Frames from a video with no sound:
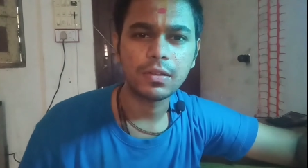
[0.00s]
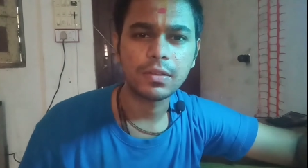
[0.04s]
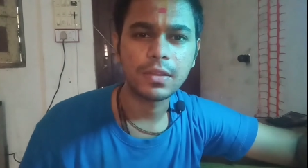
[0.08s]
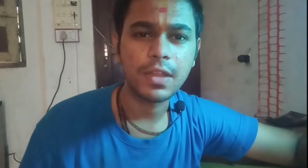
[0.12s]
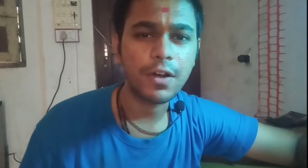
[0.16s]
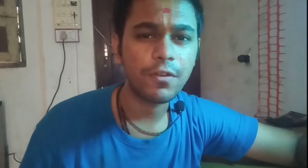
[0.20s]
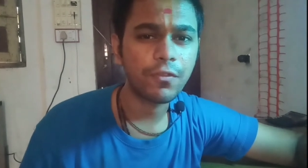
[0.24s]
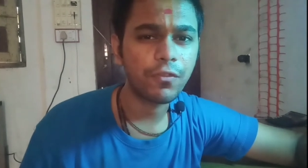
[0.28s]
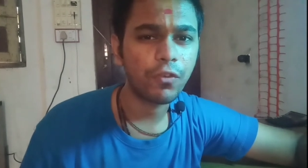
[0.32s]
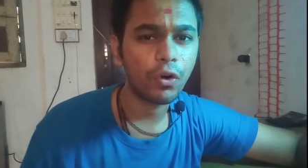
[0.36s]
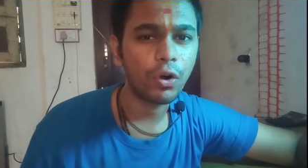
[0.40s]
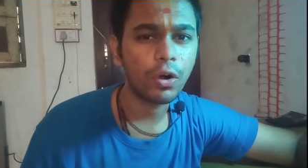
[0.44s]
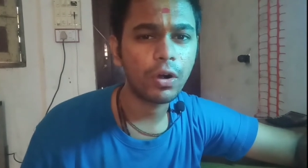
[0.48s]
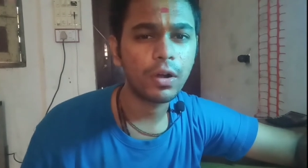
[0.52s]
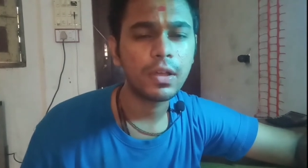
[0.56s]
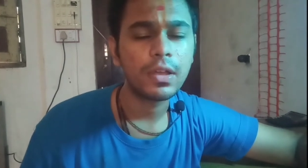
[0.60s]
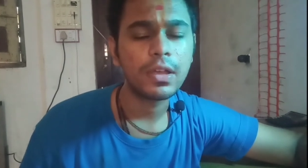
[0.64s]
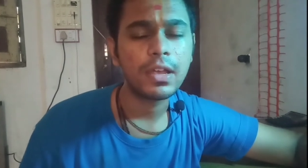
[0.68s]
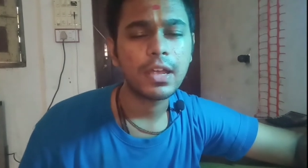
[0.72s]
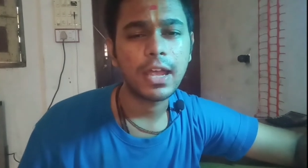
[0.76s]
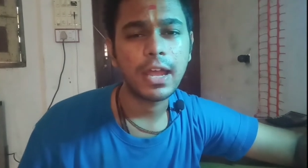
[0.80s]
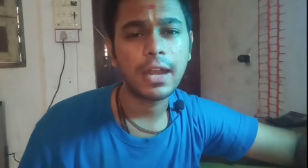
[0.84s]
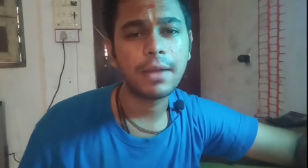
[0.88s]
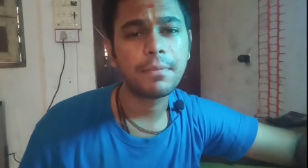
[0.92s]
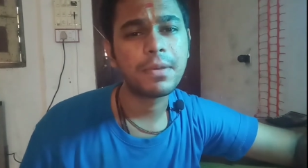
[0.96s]
Therefore,
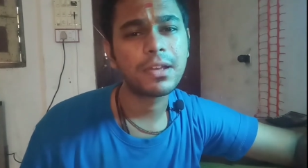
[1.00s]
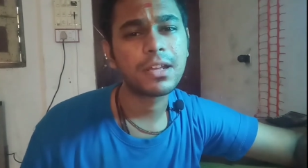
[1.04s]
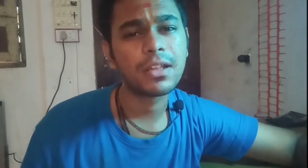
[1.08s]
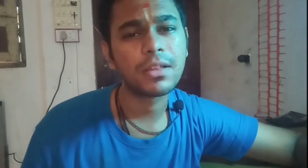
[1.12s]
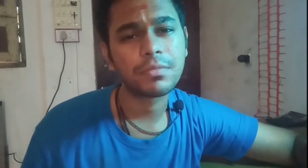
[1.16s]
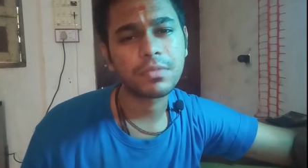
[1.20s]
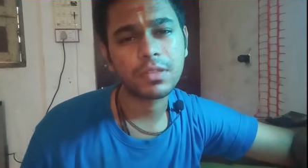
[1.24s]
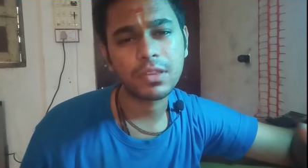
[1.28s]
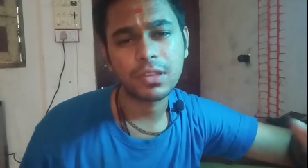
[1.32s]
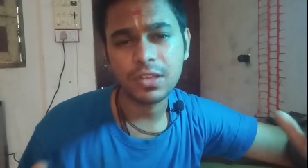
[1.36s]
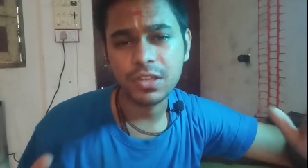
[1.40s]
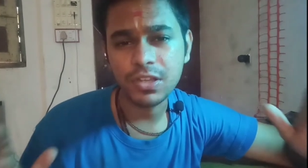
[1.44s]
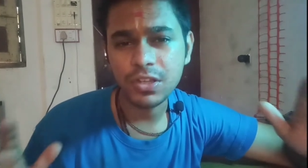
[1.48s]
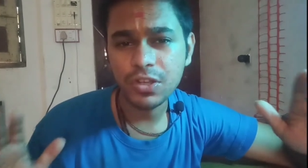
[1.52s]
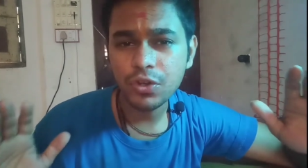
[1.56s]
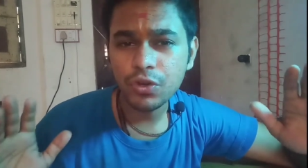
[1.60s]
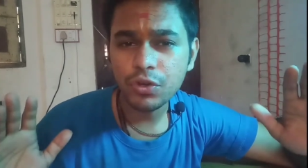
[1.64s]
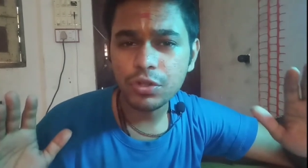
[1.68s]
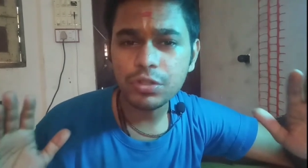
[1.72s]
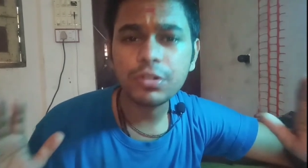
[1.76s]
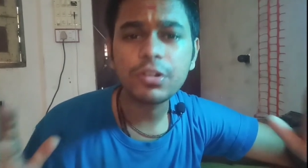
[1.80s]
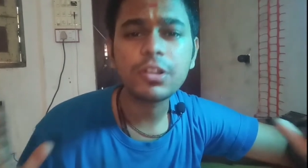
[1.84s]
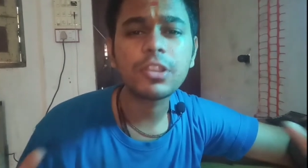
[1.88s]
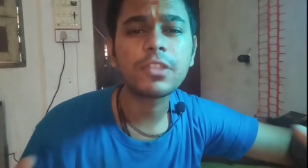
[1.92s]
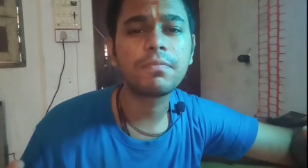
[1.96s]
it becomes a
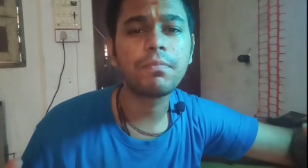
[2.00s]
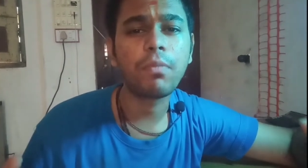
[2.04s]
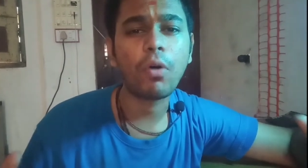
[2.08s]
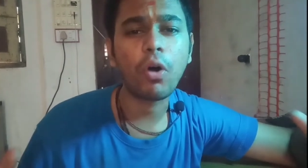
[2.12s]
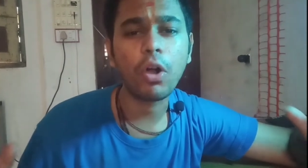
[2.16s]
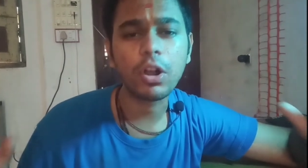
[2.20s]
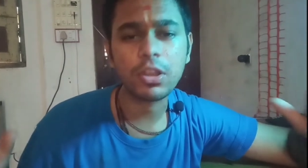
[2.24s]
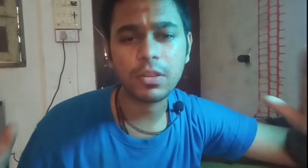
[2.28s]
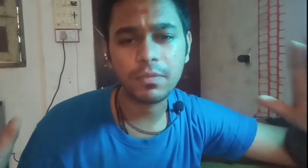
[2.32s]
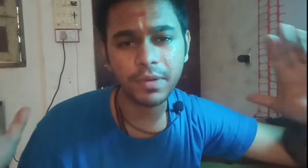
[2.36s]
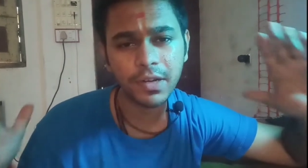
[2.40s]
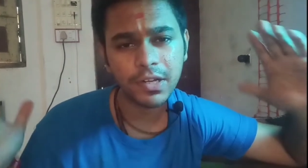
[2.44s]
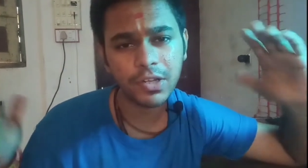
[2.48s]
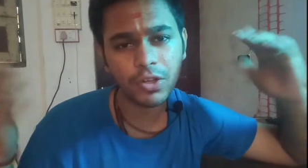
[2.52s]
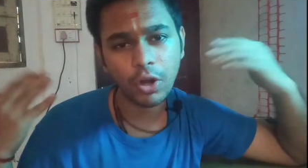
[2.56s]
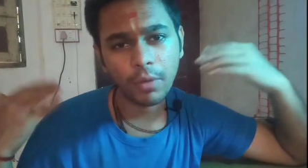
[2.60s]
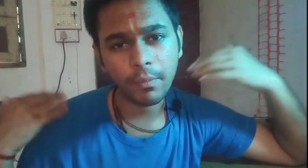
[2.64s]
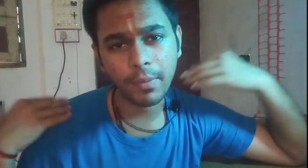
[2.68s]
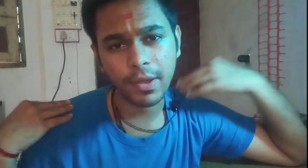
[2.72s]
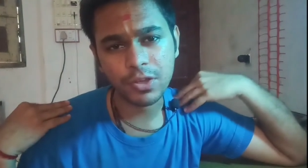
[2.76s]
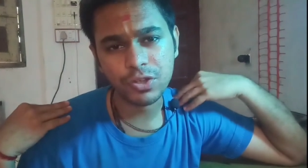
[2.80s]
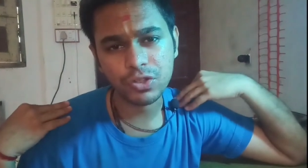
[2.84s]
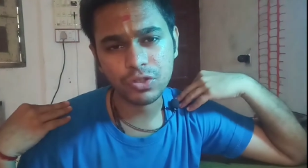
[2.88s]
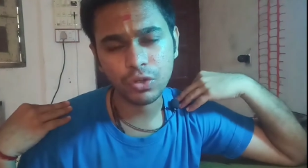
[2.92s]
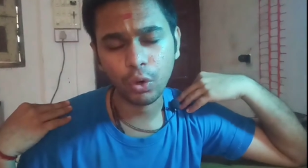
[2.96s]
huge responsibility on
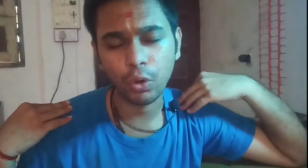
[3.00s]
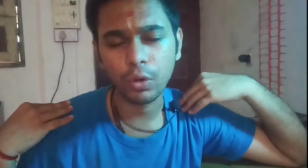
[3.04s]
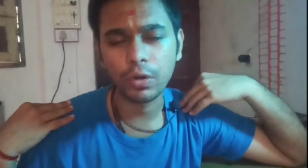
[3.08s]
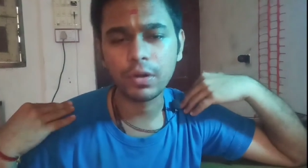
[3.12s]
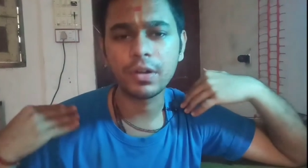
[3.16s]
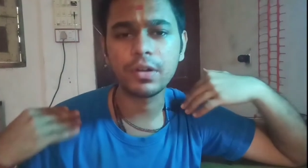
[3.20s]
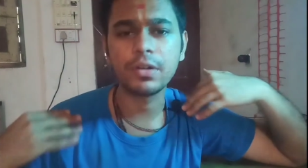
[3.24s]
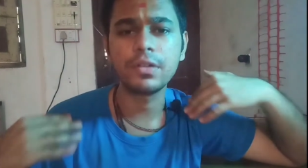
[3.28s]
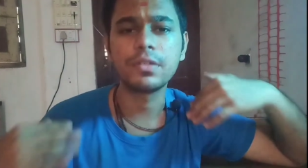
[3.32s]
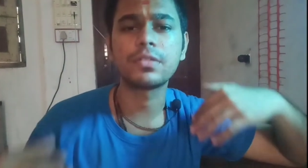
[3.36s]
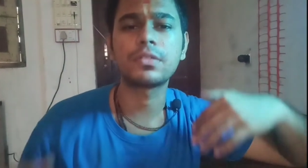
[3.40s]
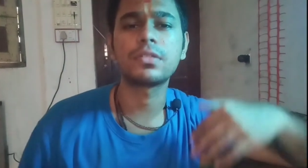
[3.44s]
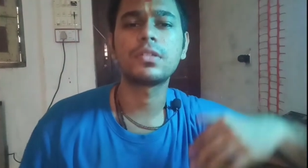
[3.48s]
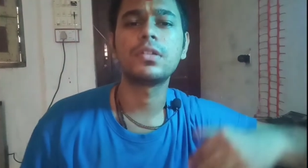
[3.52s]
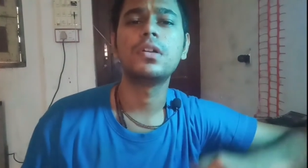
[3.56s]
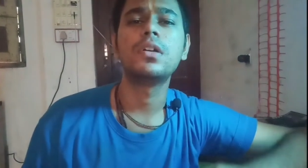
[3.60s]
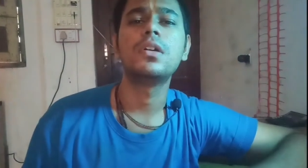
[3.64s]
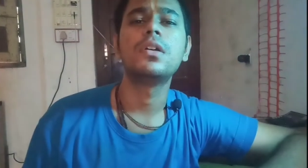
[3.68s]
my shoulders